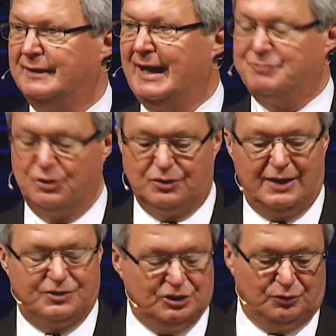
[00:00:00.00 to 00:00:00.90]
And if you're
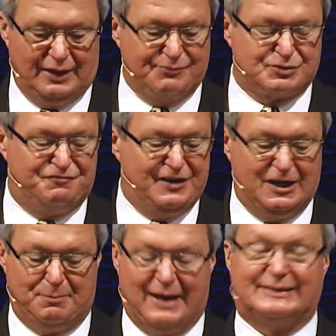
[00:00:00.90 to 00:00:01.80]
not, you don't have some fear
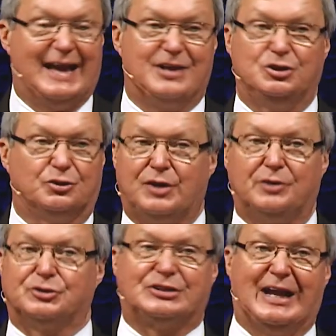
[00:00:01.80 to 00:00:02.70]
about that, you don't
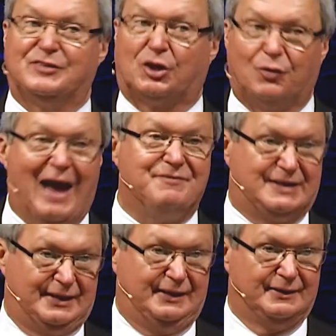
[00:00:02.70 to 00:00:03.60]
understand the gravity